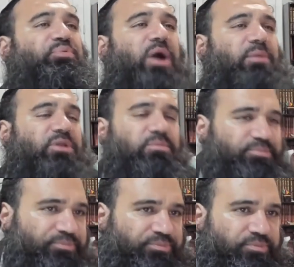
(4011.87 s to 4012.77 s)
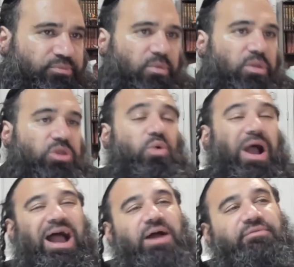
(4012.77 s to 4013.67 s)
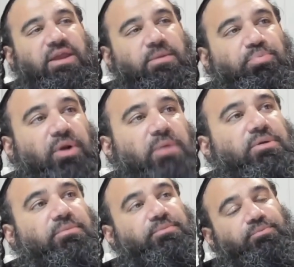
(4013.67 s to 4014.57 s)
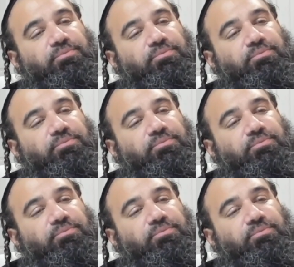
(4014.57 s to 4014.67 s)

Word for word: problem. You have a problem.